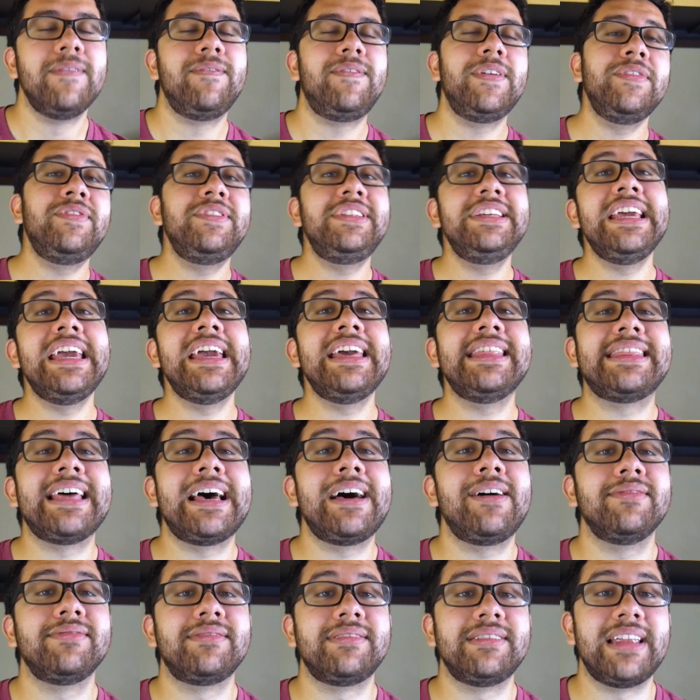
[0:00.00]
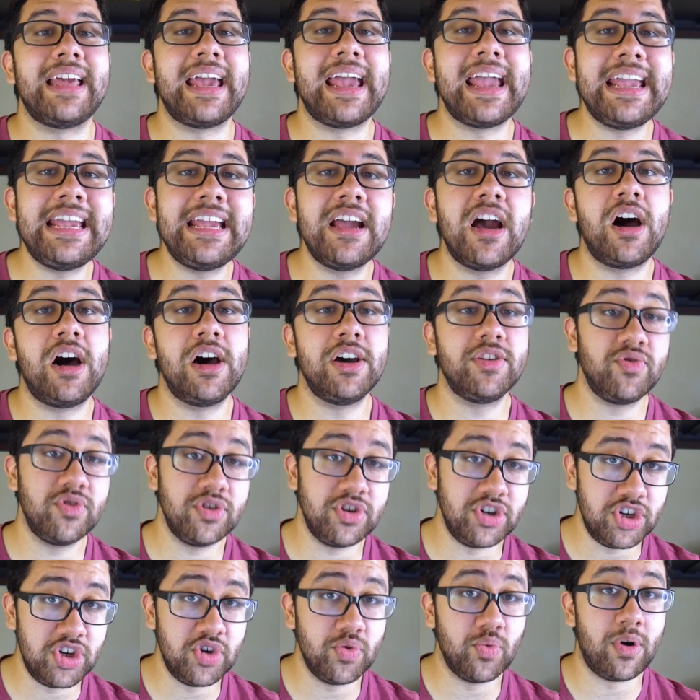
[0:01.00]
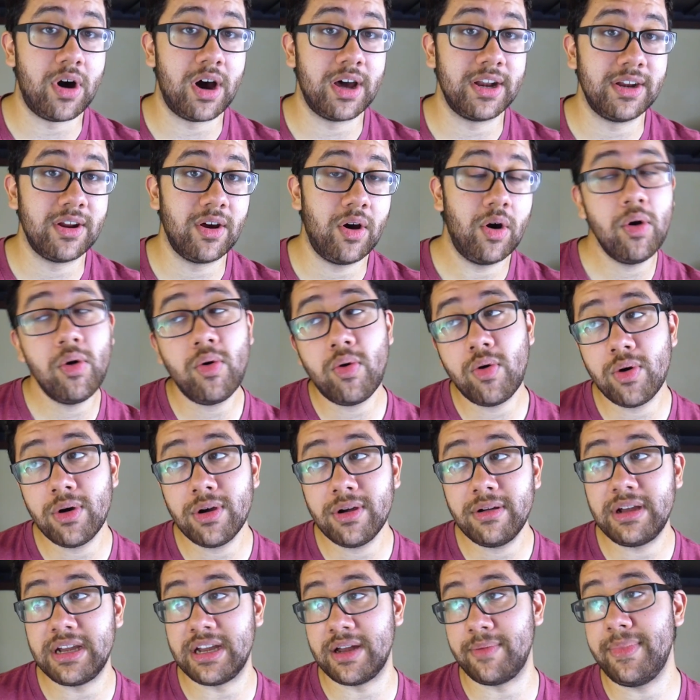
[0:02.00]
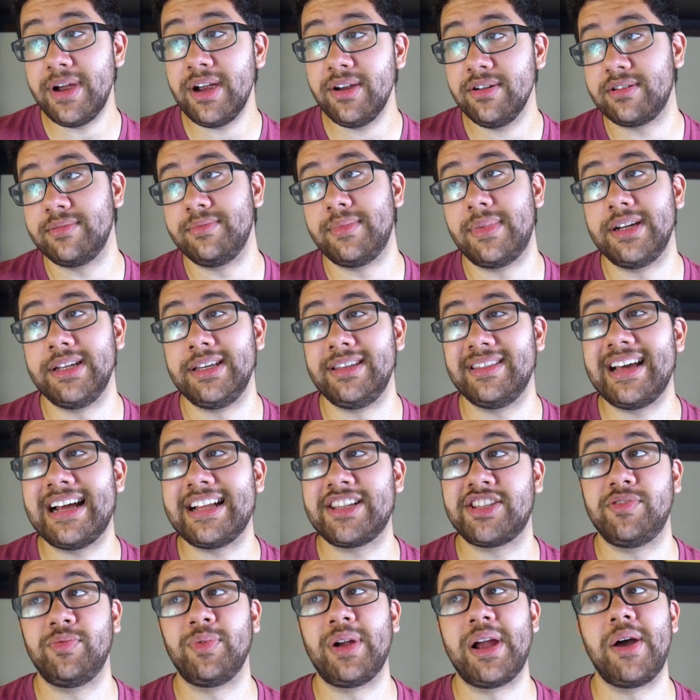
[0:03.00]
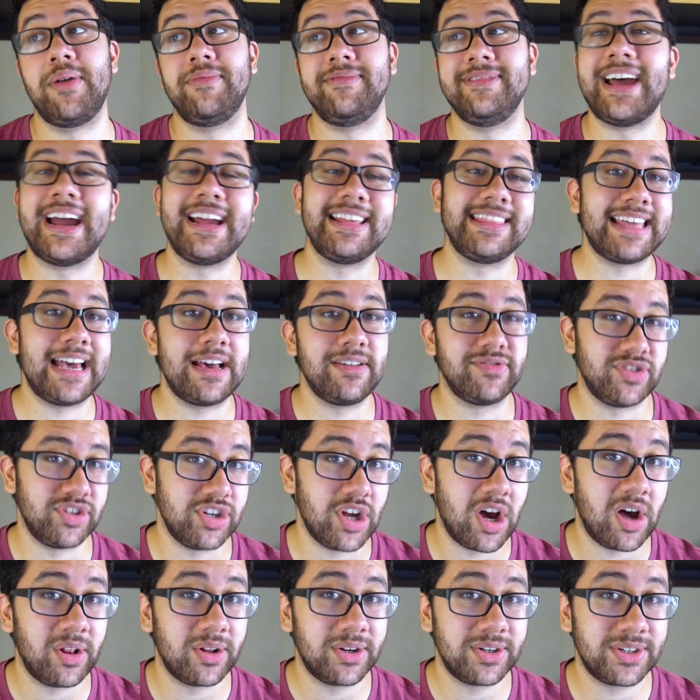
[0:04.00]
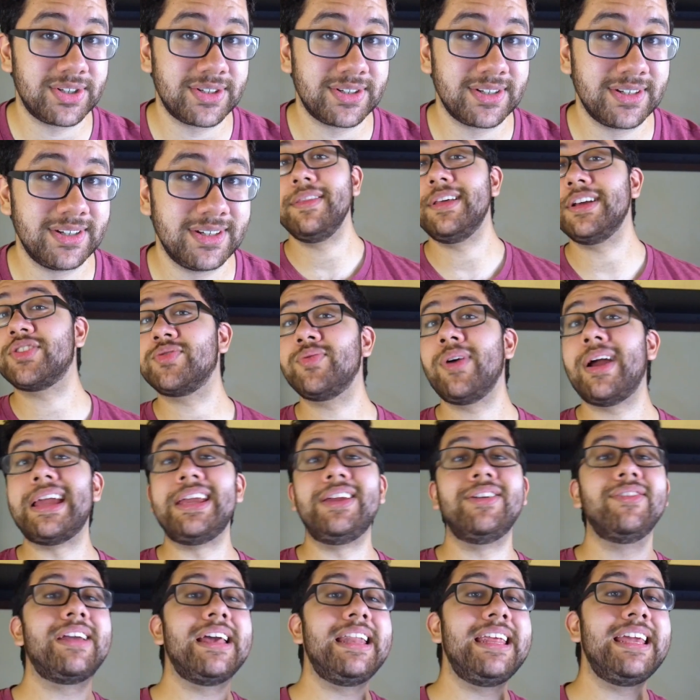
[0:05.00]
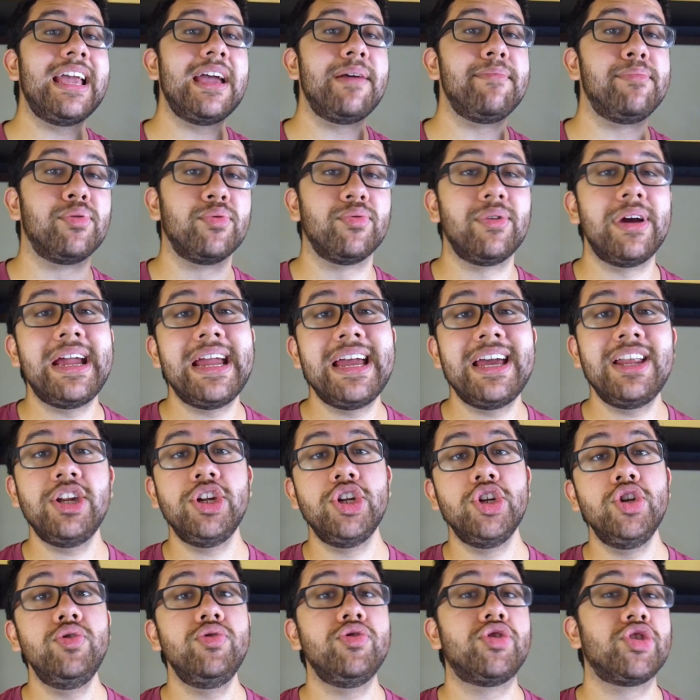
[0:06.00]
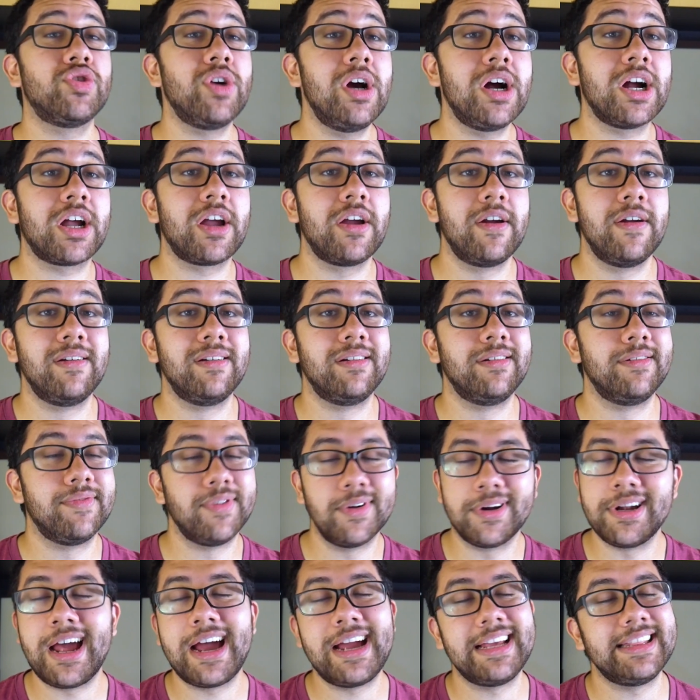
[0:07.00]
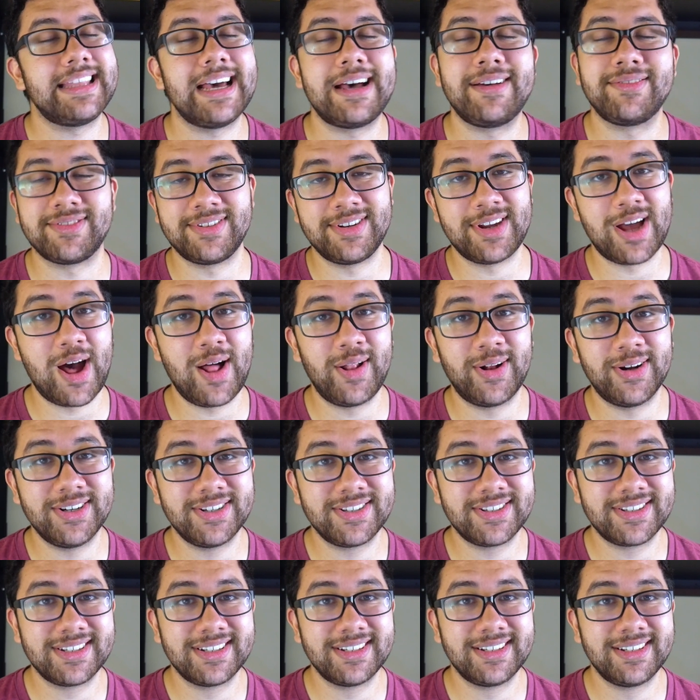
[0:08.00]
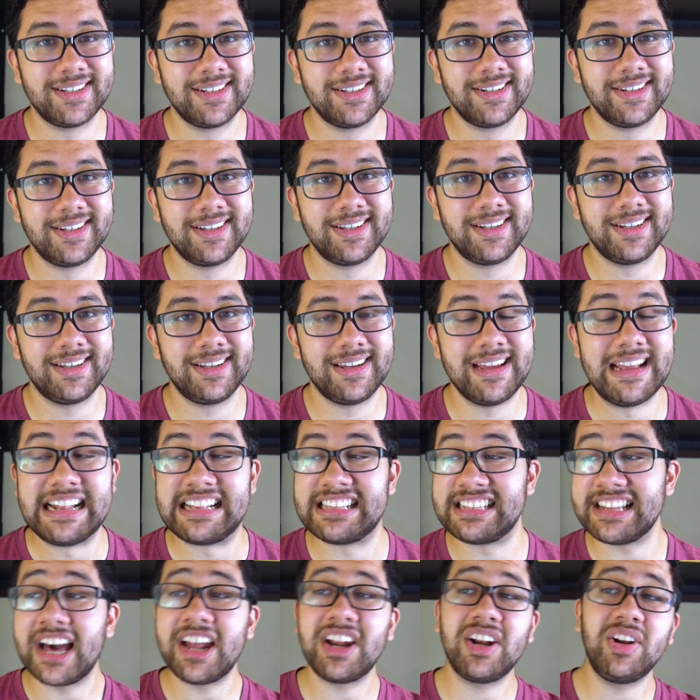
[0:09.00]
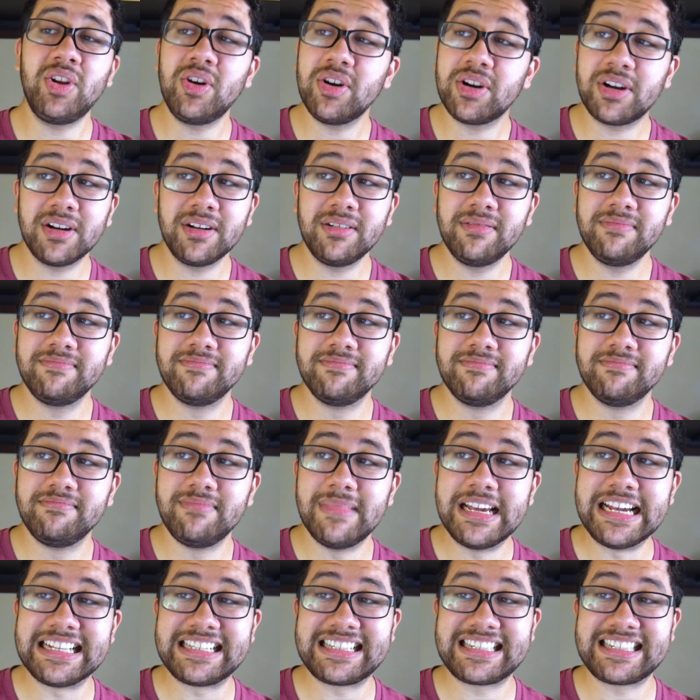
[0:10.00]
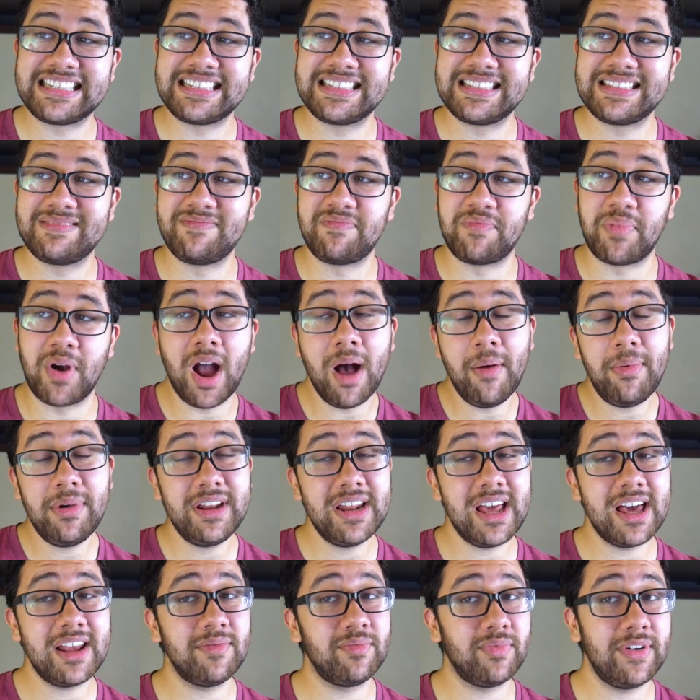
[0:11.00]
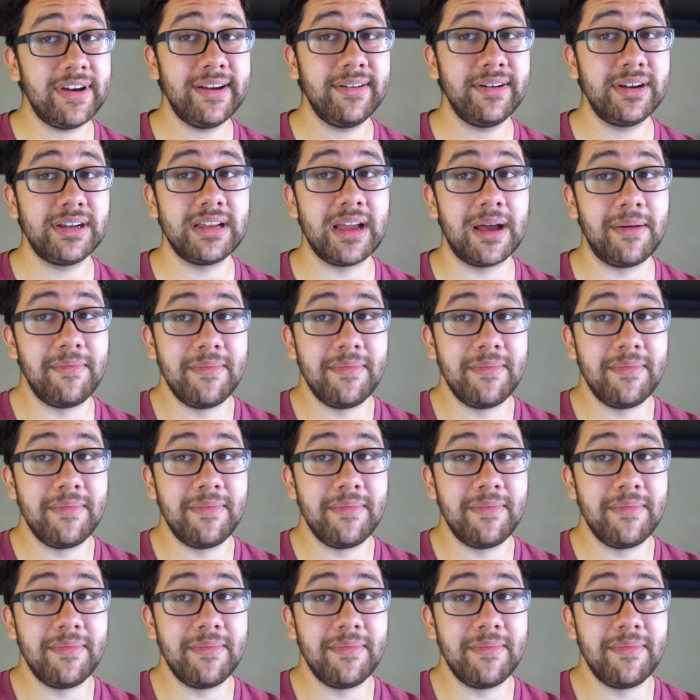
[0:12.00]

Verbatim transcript: 58,800 yuan, or in American money, that's around $9,000. That's right, you're getting a brand new truck for $9,000. It's not a looker, it's probably not a very